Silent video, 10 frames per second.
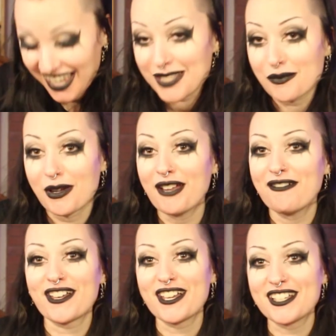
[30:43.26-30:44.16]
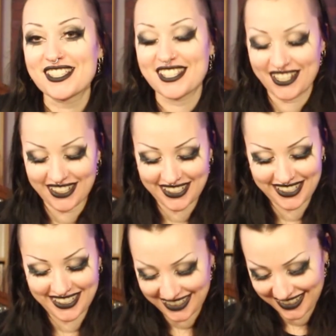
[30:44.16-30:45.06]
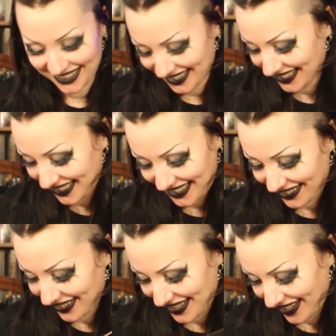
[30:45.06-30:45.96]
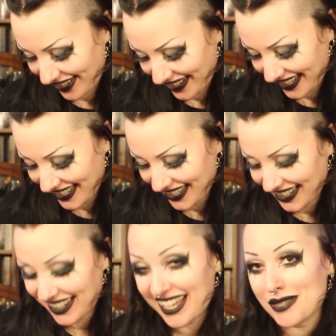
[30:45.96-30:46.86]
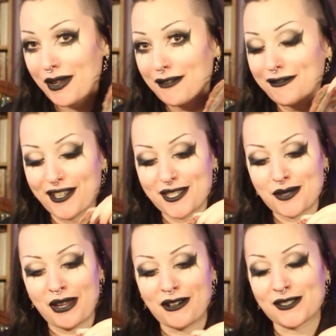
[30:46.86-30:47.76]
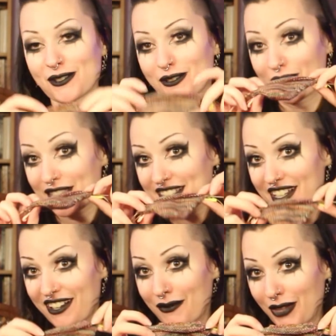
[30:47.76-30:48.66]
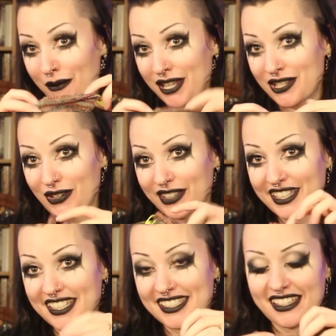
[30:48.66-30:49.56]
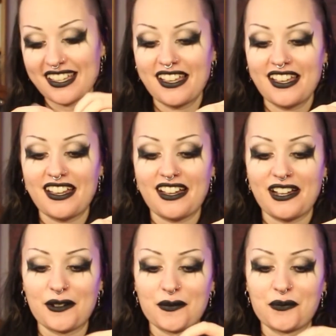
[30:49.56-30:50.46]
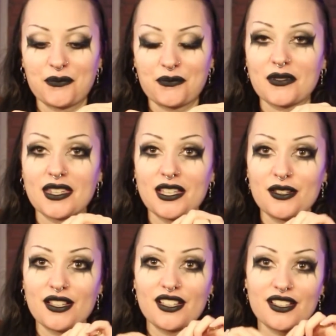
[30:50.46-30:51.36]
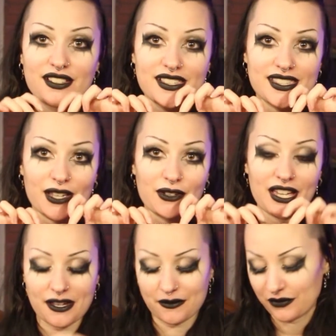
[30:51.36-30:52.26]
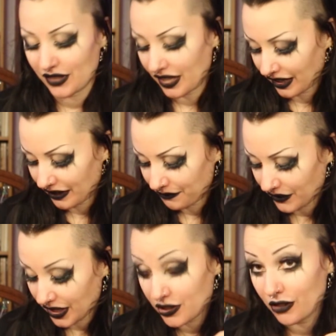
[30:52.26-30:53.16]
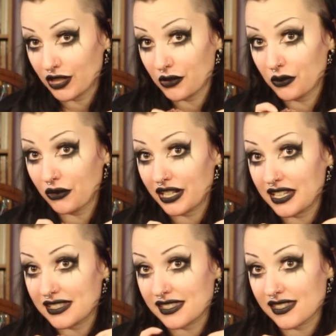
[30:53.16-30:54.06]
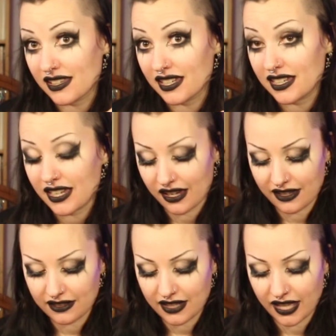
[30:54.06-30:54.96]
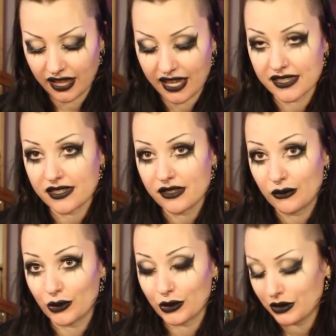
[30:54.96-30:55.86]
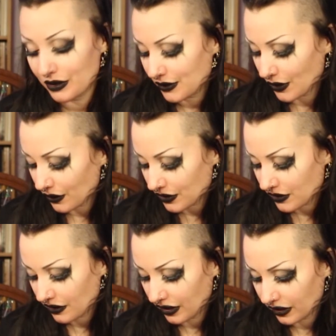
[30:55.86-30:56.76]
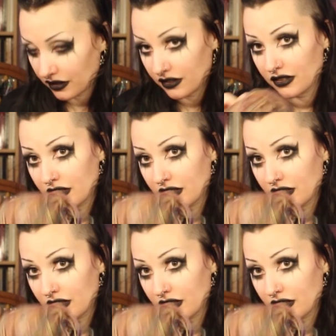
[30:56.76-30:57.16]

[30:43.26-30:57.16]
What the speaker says: As my first, God, sorry, as my first pair of socks for this year, I'm entering these. So yeah, I showed you already, it's the Elhaz Rune Socks in